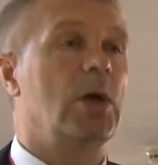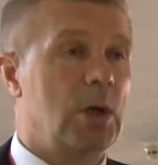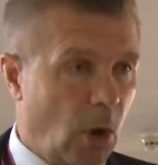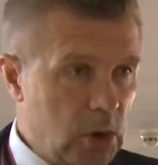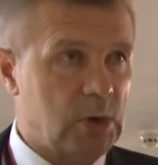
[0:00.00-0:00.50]

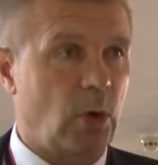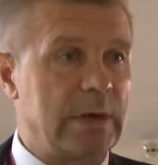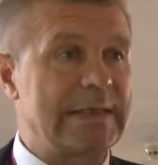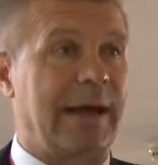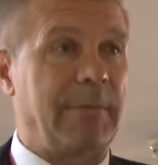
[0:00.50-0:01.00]
also
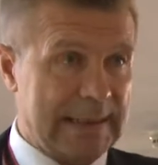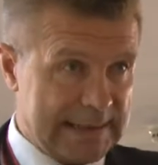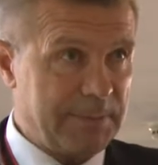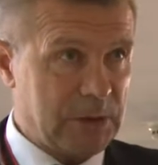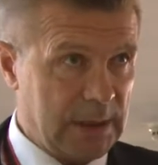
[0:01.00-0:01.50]
with some
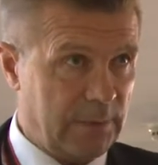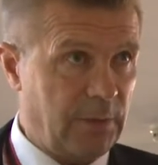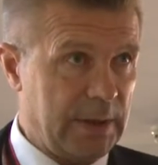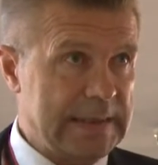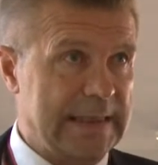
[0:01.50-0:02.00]
exception,
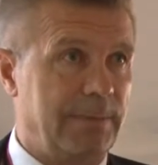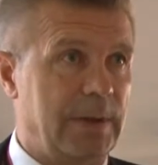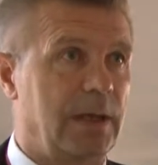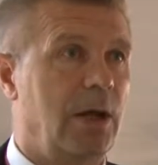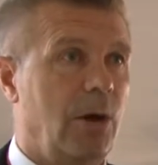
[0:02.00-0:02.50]
for
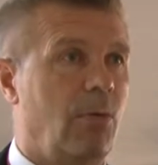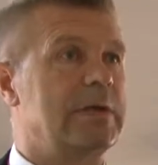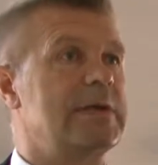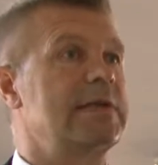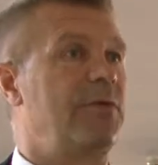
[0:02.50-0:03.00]
example,
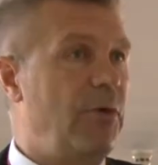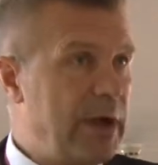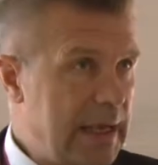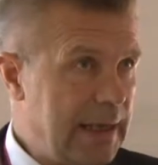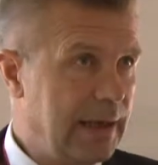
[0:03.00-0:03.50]
what is the
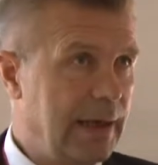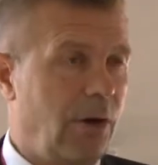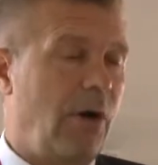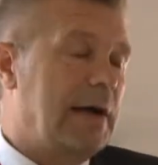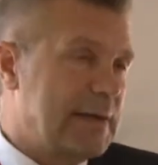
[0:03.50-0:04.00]
free
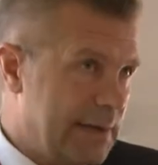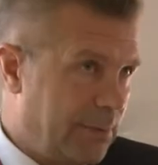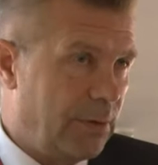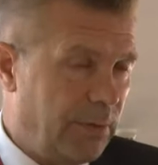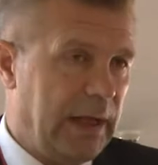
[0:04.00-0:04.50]
or access
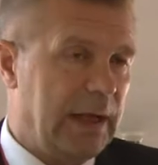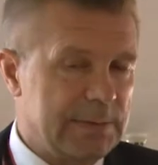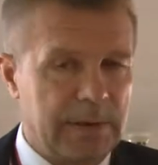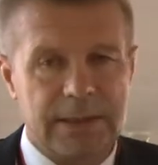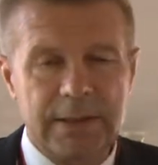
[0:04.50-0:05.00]
for free
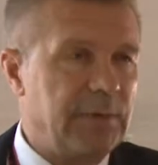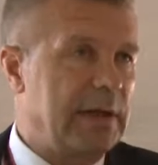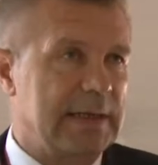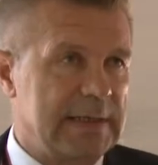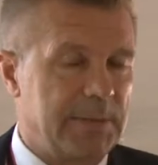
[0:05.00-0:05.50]
as well,
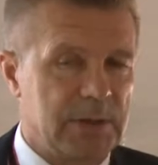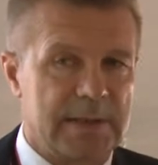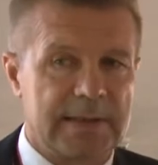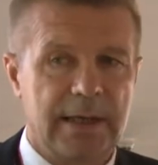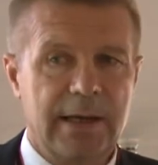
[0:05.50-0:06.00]
different
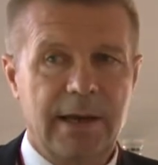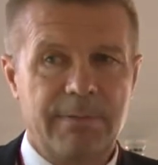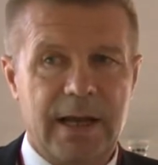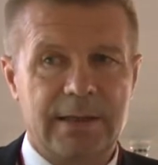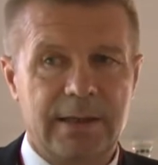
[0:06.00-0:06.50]
exceptions.
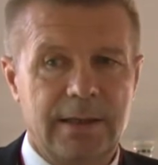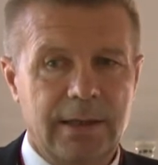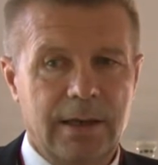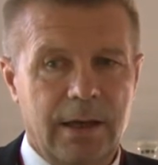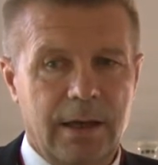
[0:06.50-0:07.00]
But
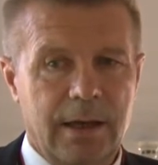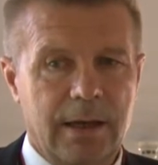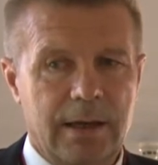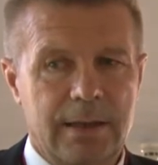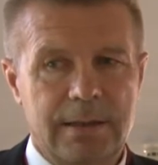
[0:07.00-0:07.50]

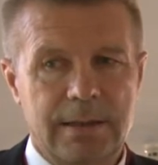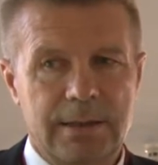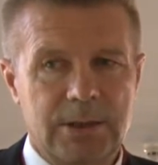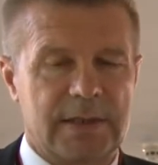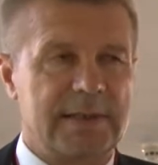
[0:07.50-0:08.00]

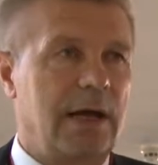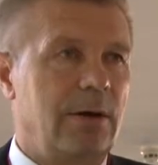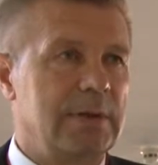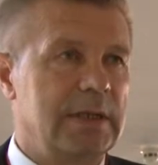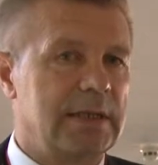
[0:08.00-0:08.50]
just
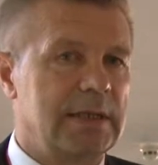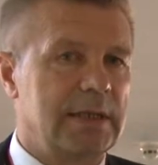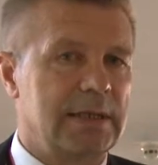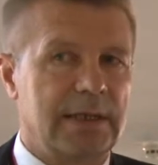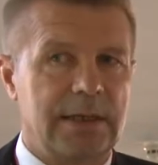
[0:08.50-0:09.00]
now,
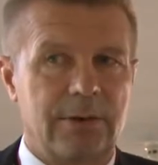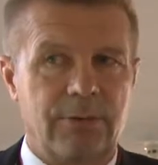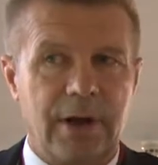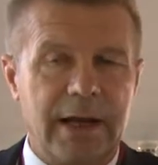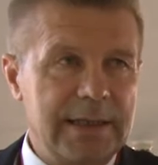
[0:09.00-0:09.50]
the
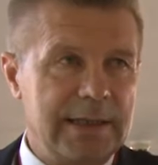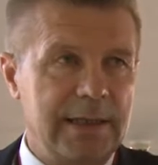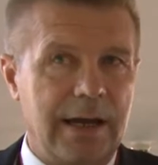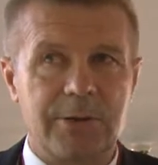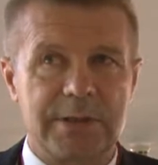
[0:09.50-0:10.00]

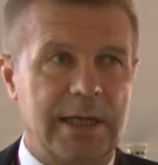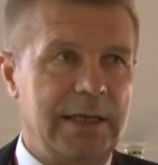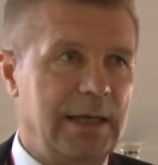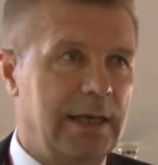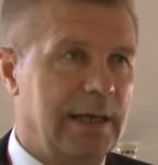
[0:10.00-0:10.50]
reality outside
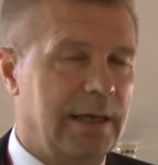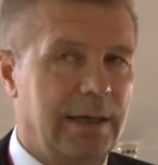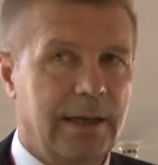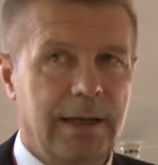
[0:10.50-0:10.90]
here,